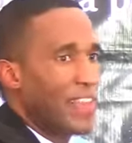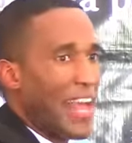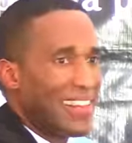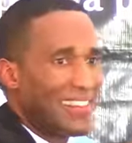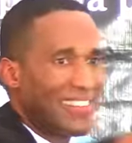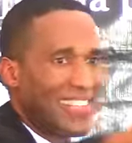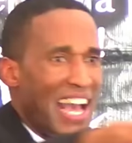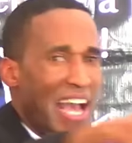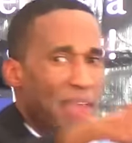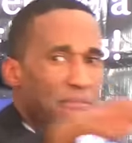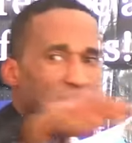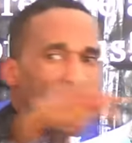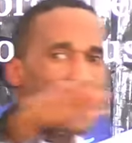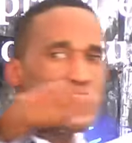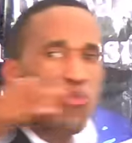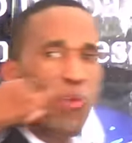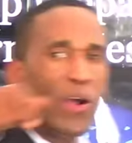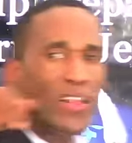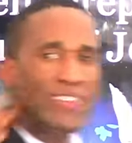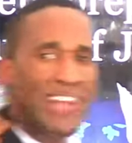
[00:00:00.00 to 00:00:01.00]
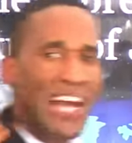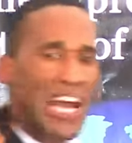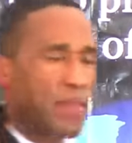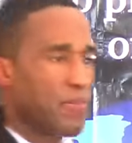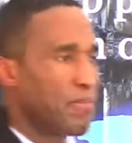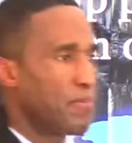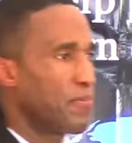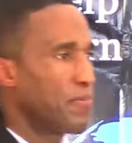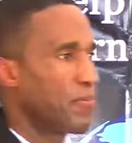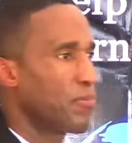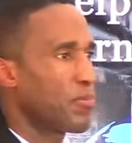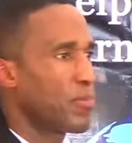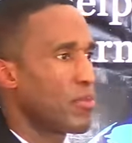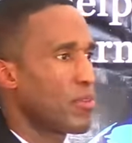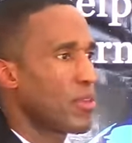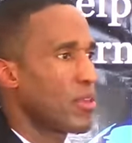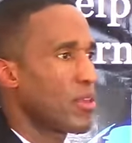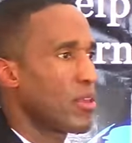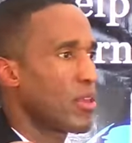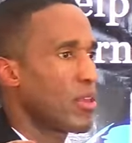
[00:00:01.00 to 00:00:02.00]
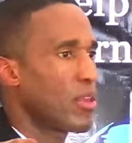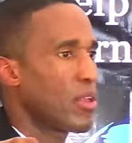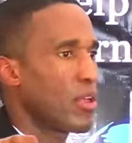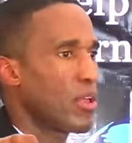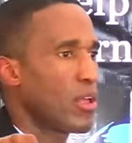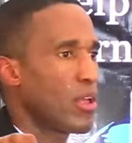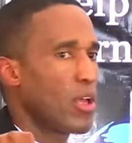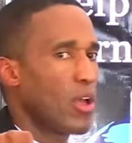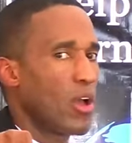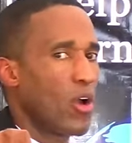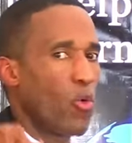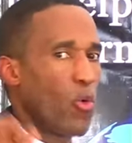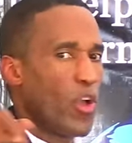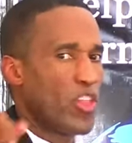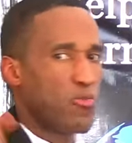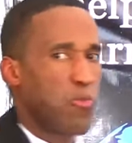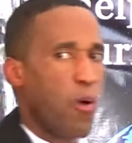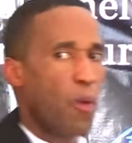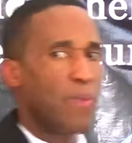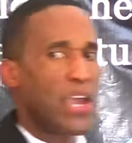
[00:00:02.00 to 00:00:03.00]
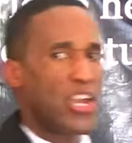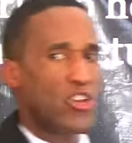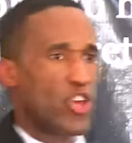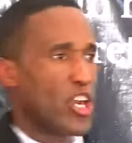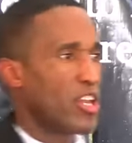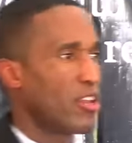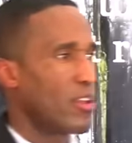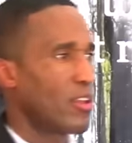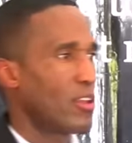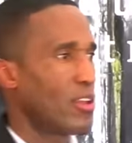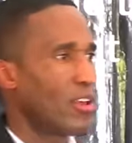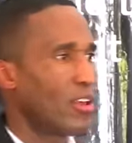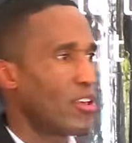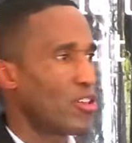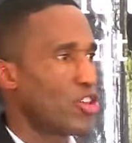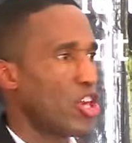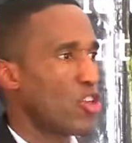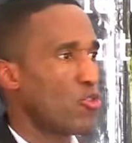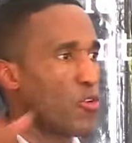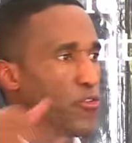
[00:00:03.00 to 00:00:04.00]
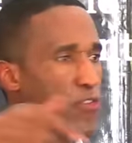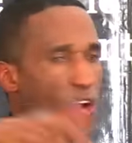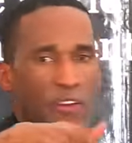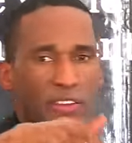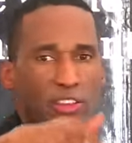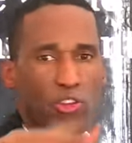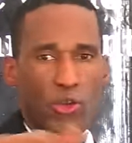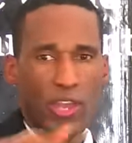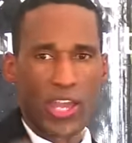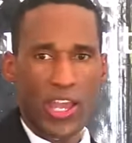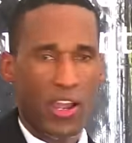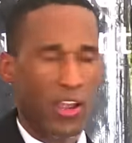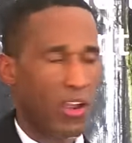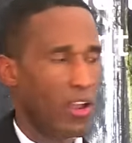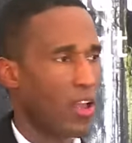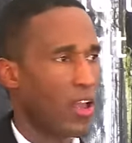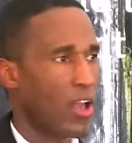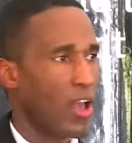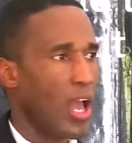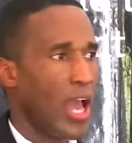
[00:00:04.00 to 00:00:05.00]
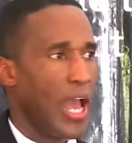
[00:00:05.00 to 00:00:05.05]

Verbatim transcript: That time is what time? Which probation she's referring to here?